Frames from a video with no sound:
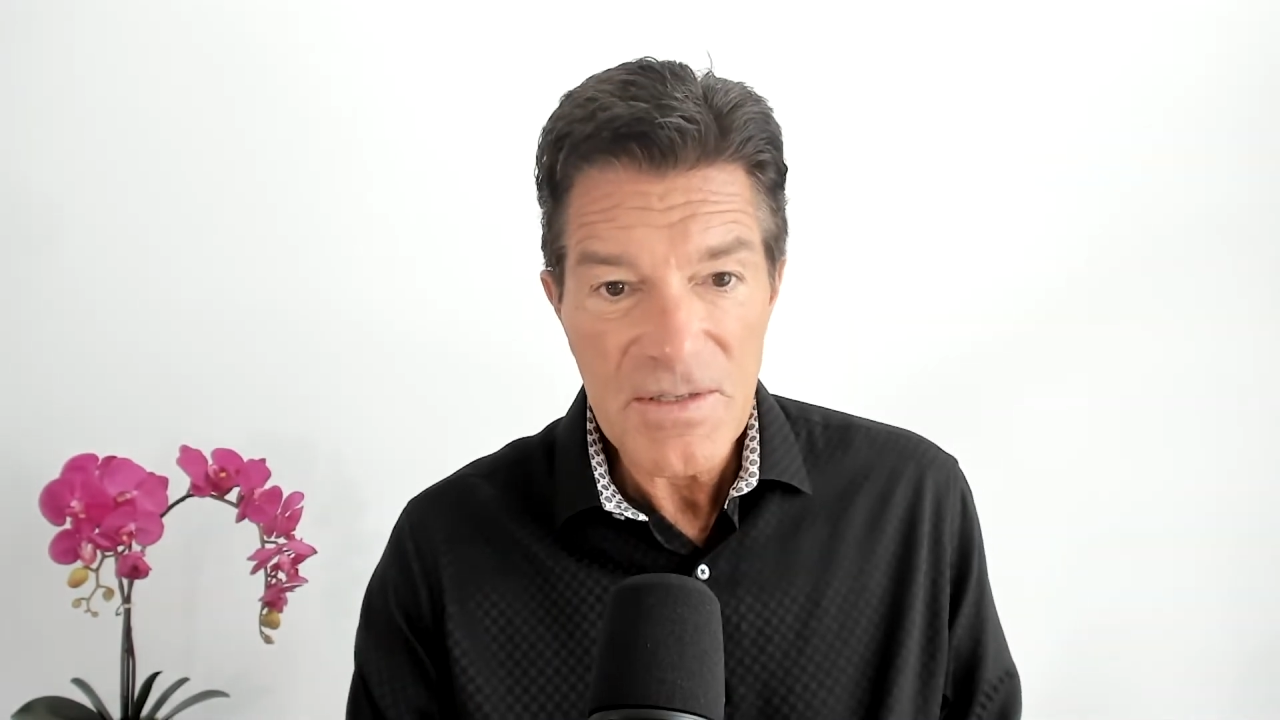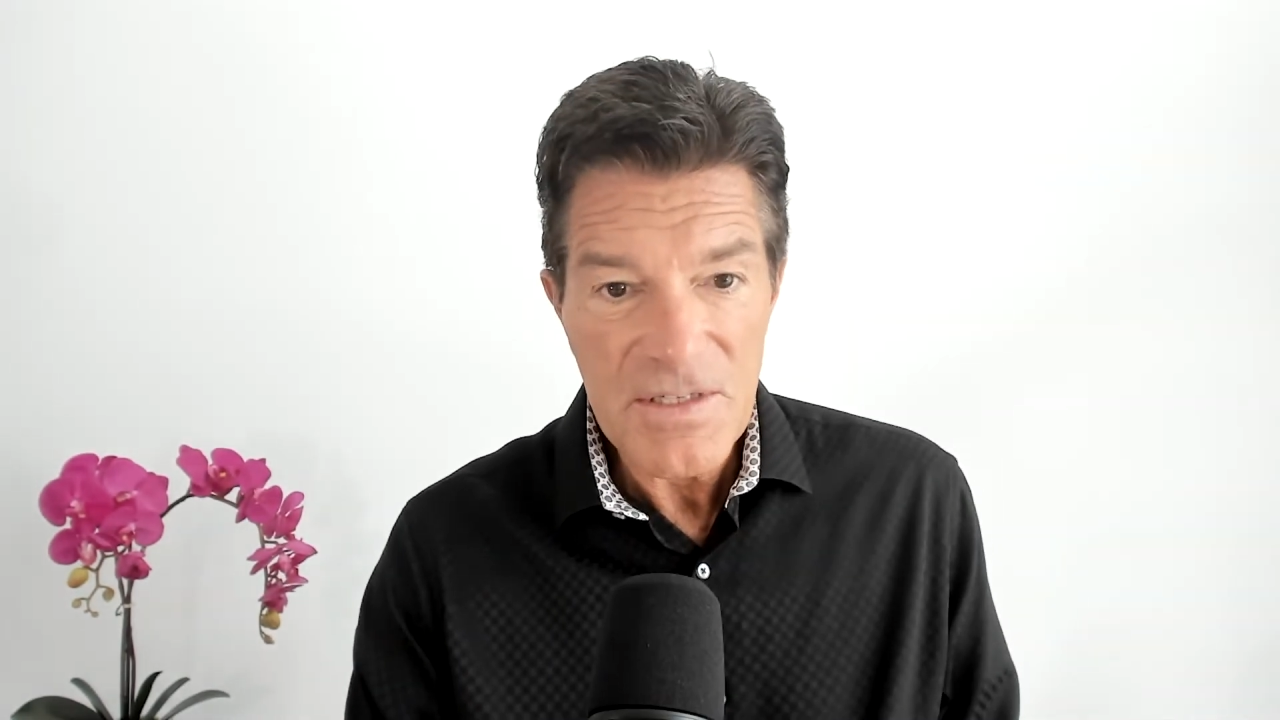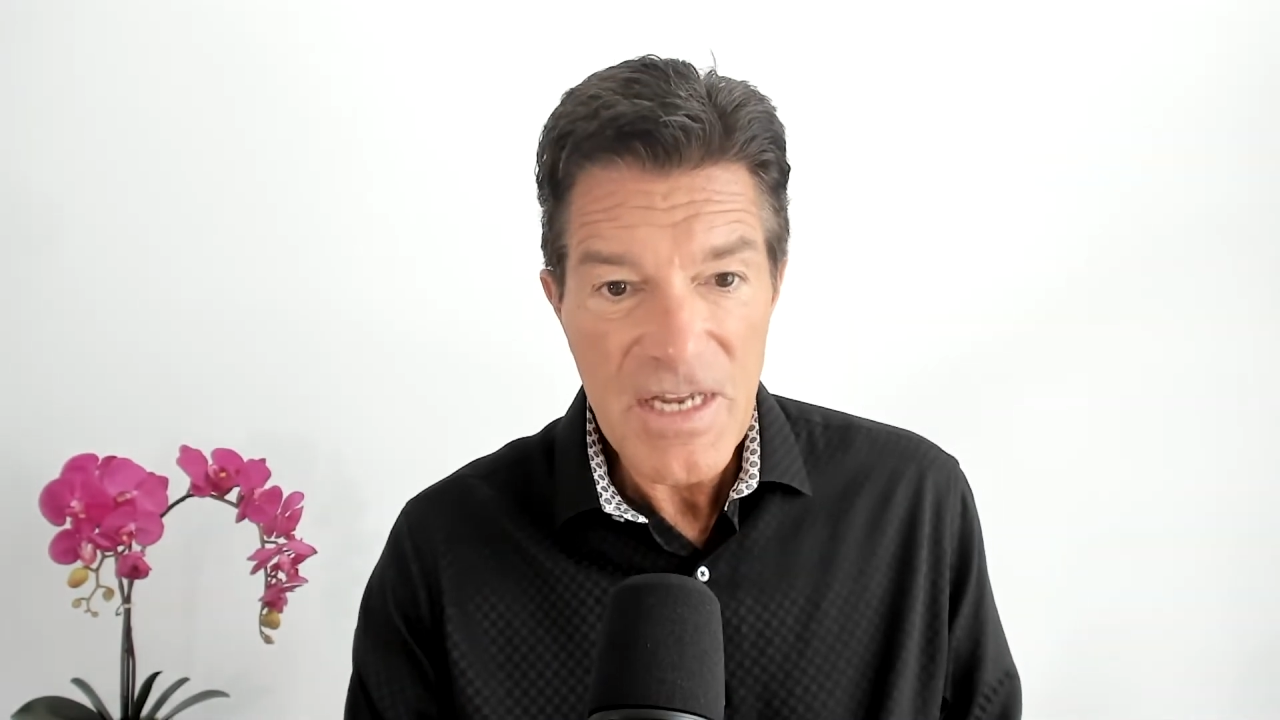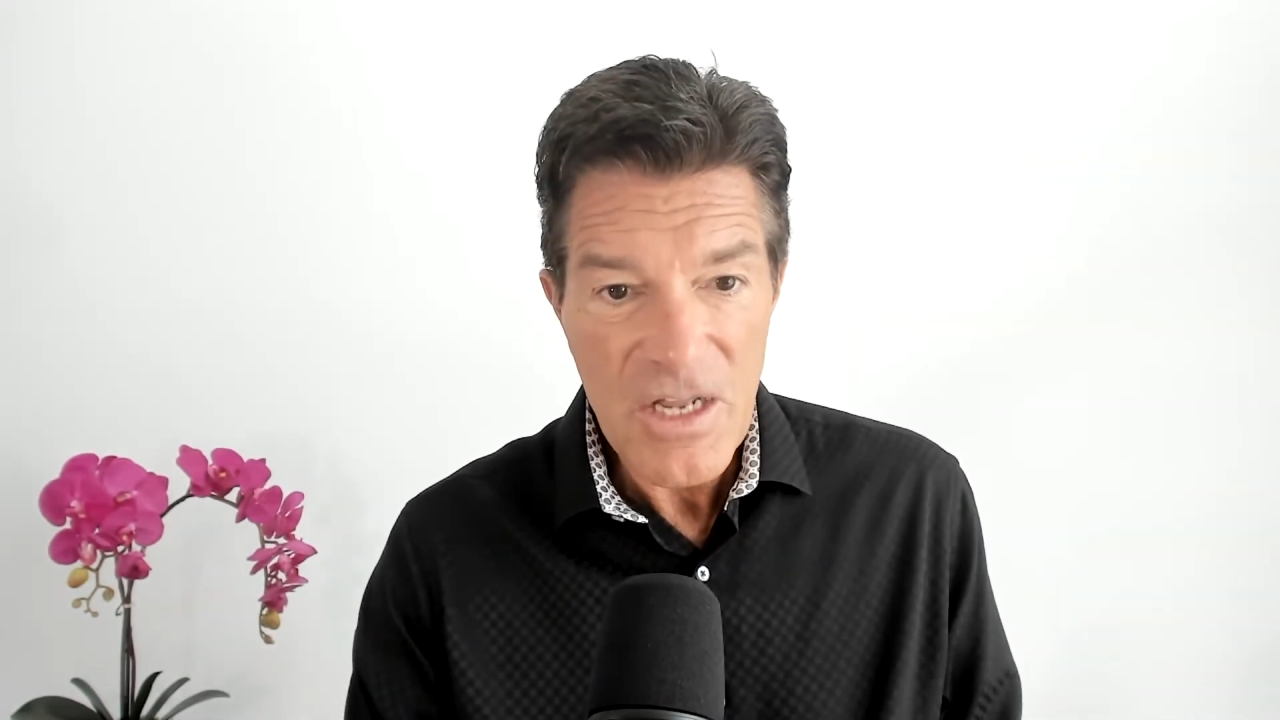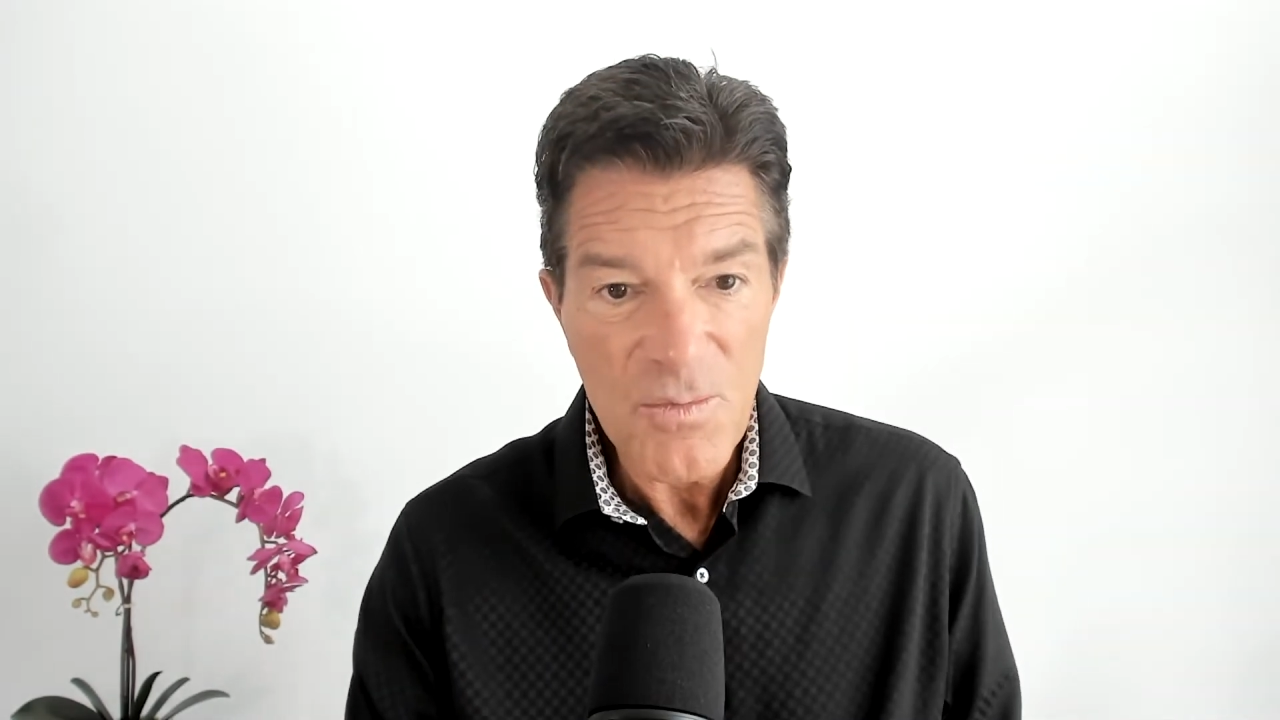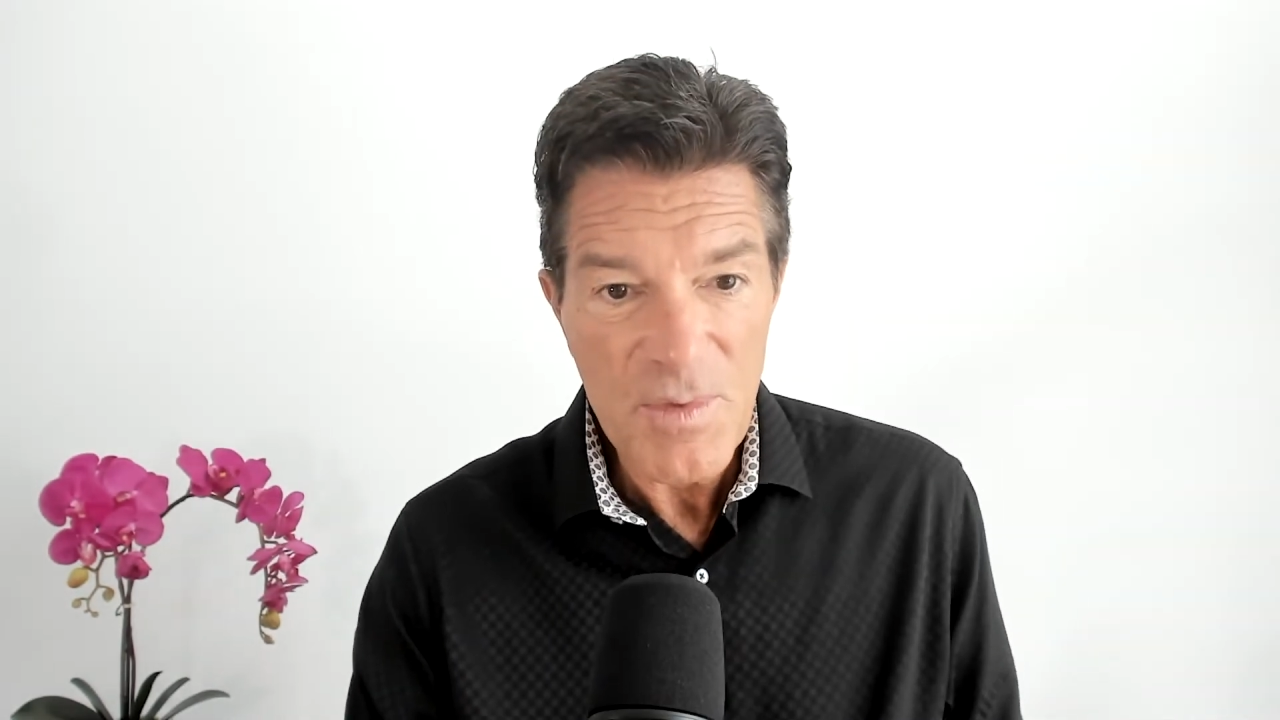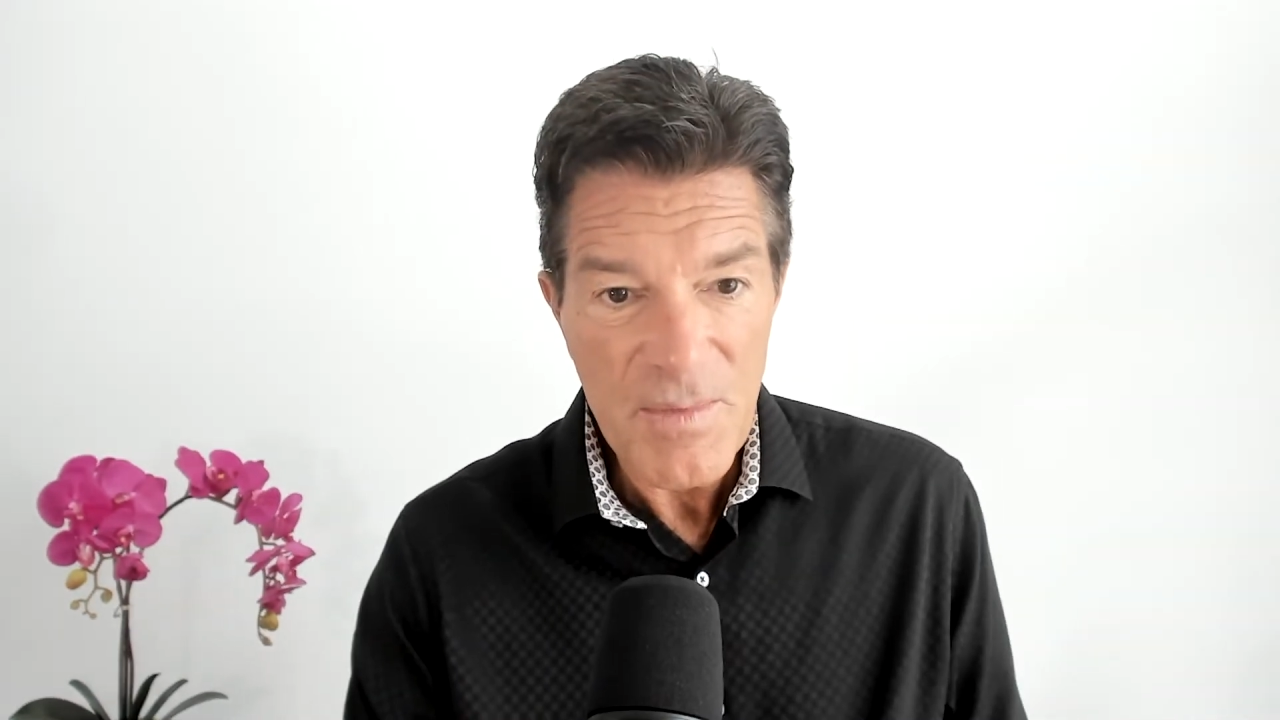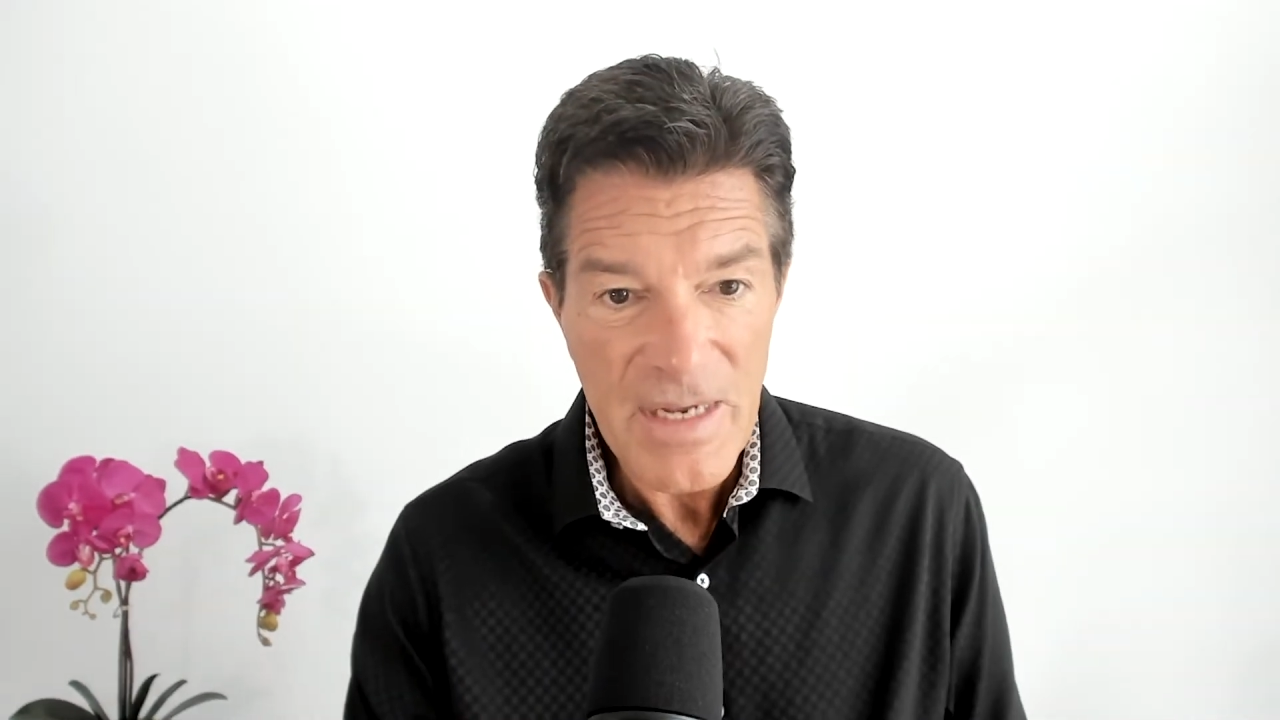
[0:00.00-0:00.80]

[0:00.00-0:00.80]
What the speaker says: to help them